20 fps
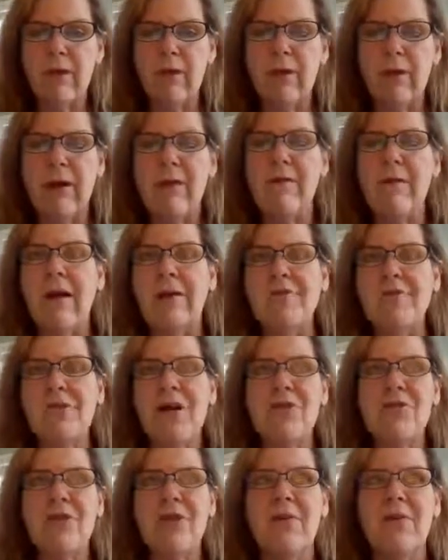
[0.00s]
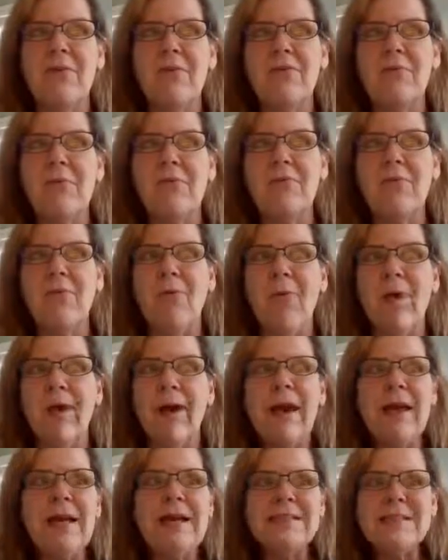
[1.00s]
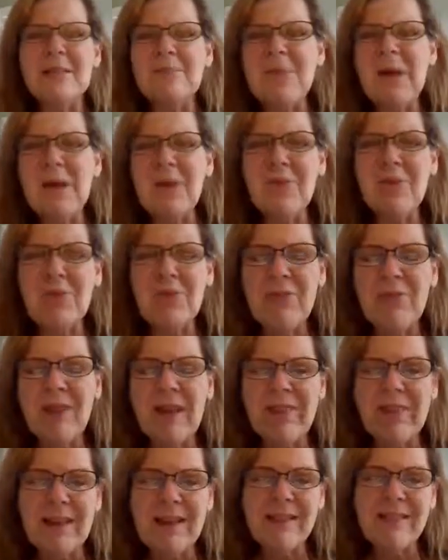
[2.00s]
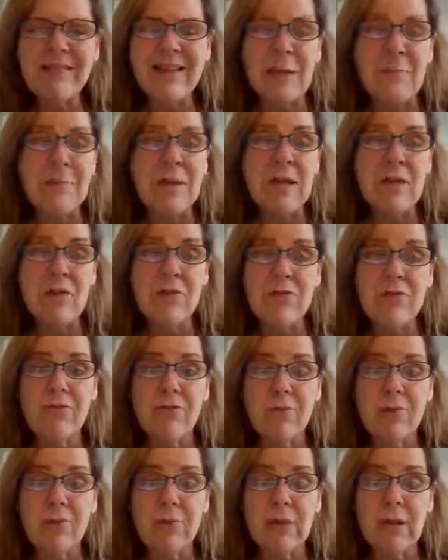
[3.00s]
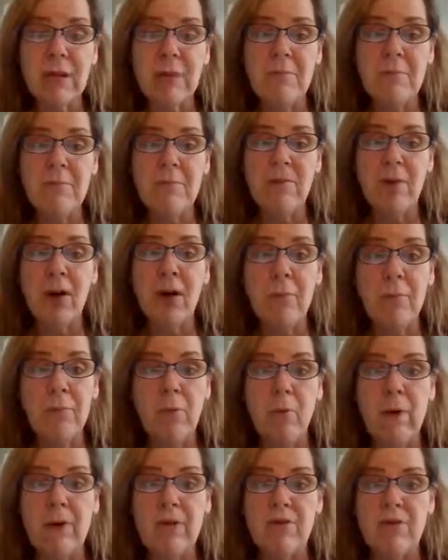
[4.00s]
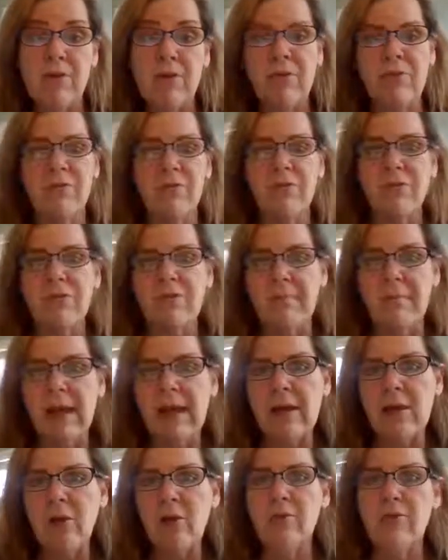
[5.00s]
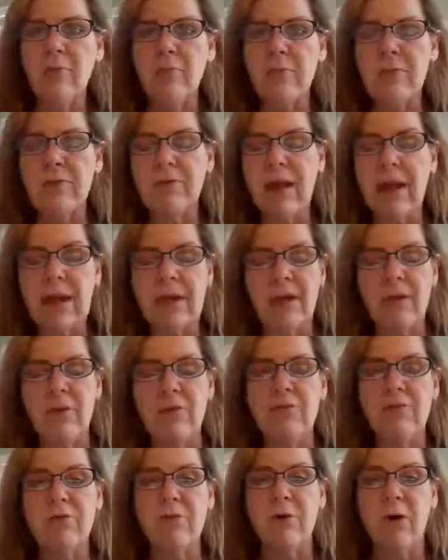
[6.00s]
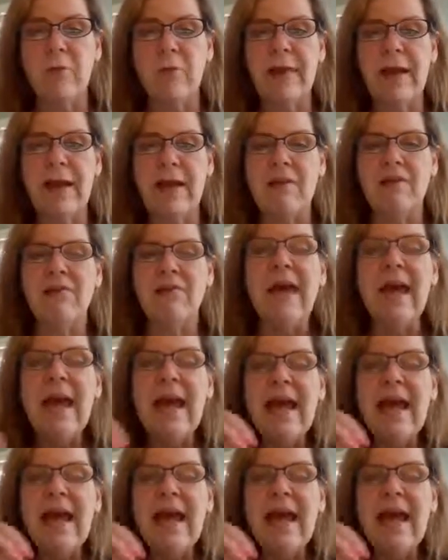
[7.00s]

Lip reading: I've touched on this before. Sometimes it'll say things like peaches or plums are poisonous, or tomatoes or potatoes to our pets.